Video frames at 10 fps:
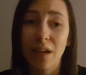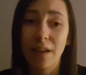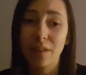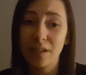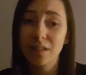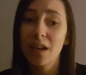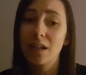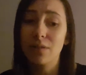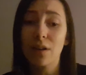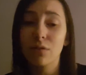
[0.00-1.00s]
And like I said,
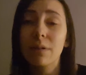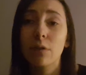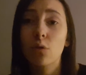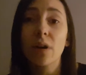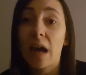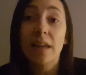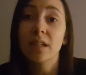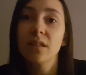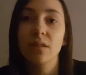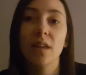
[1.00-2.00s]
I'd rather re record it. I
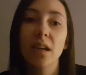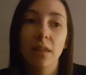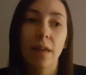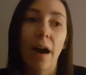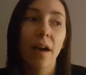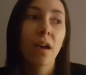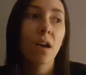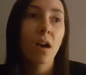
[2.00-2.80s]
didn't think that